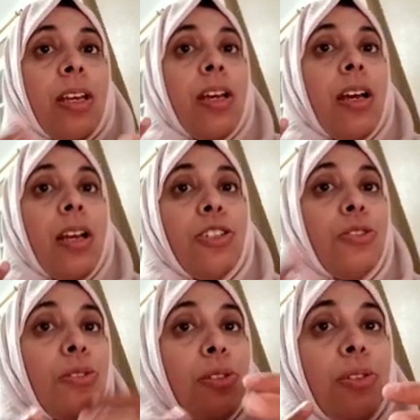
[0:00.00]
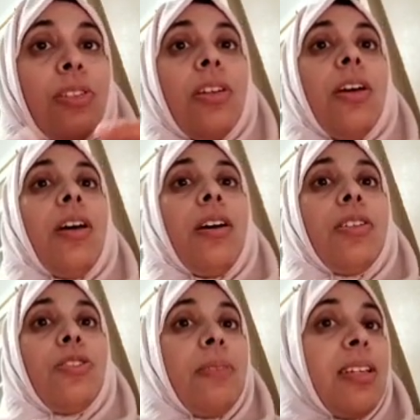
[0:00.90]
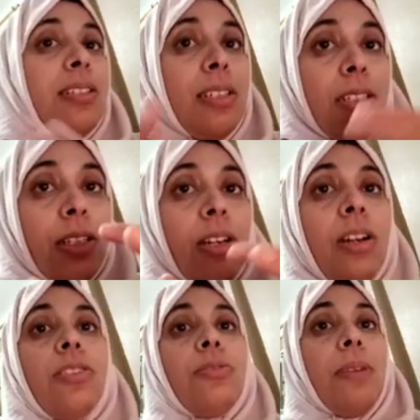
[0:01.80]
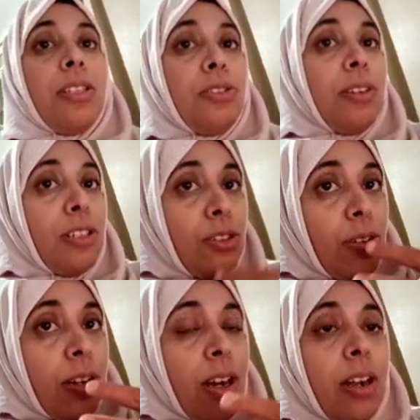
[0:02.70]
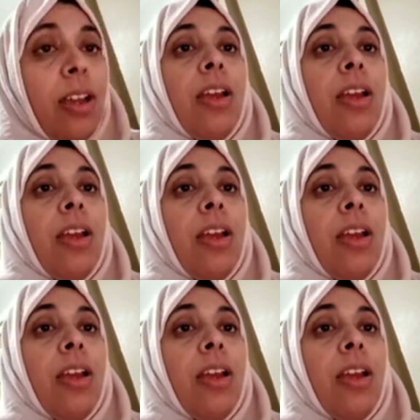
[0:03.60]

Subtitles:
to use to make it easier for my students to learn,